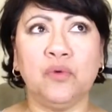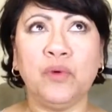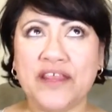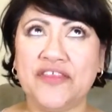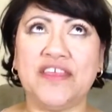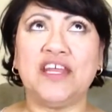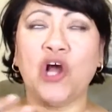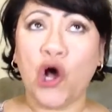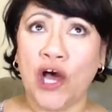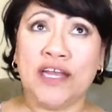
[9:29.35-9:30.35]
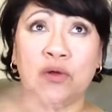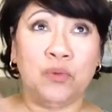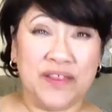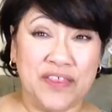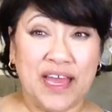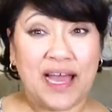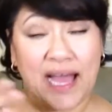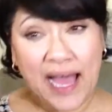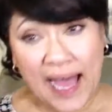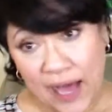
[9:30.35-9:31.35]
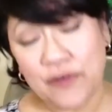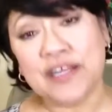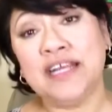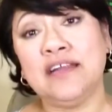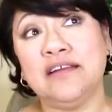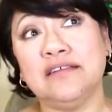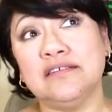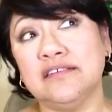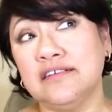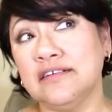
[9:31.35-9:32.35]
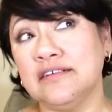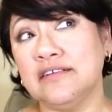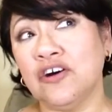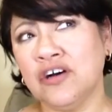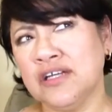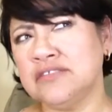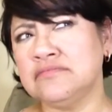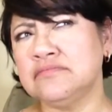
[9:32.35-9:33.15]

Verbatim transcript: with it on, and without it on.